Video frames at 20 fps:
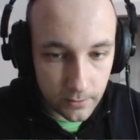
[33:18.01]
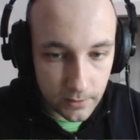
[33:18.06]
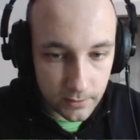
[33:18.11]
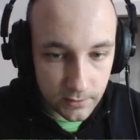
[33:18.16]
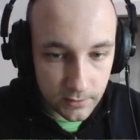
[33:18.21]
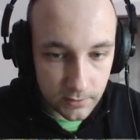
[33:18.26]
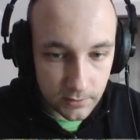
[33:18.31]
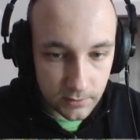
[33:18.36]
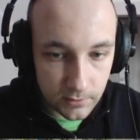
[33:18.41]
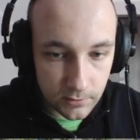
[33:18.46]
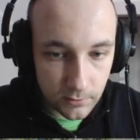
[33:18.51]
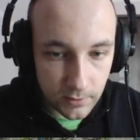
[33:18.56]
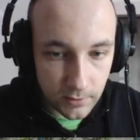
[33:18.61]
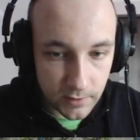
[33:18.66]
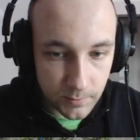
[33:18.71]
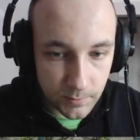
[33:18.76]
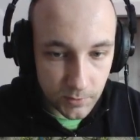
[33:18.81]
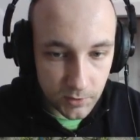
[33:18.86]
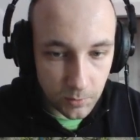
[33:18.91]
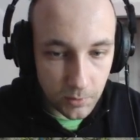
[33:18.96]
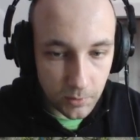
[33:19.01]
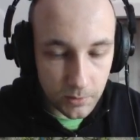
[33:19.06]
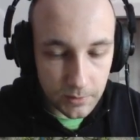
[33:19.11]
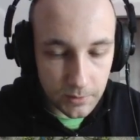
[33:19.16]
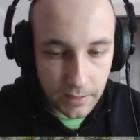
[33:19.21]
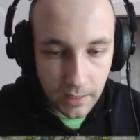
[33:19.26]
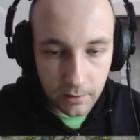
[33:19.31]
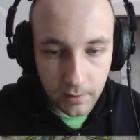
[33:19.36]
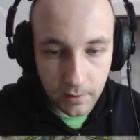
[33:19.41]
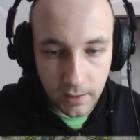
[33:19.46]
as soon as possible.
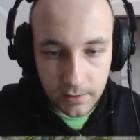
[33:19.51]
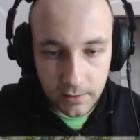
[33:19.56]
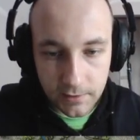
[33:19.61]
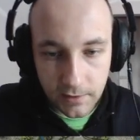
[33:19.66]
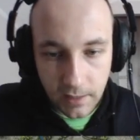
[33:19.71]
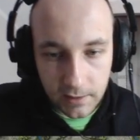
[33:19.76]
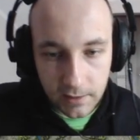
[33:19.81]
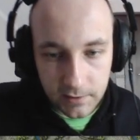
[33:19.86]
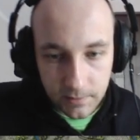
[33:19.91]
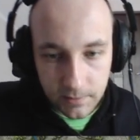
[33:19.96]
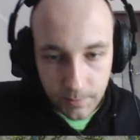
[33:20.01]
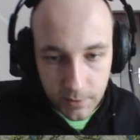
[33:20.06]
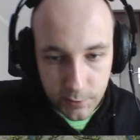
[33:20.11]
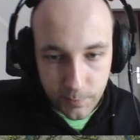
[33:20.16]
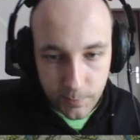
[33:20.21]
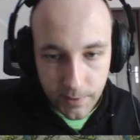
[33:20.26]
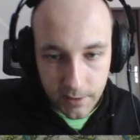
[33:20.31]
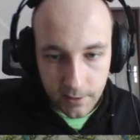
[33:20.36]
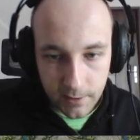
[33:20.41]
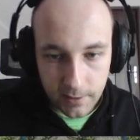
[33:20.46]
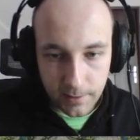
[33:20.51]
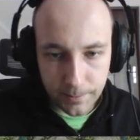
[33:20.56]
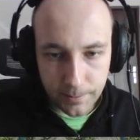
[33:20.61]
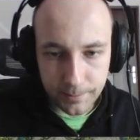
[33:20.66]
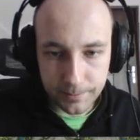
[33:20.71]
Now that's much better.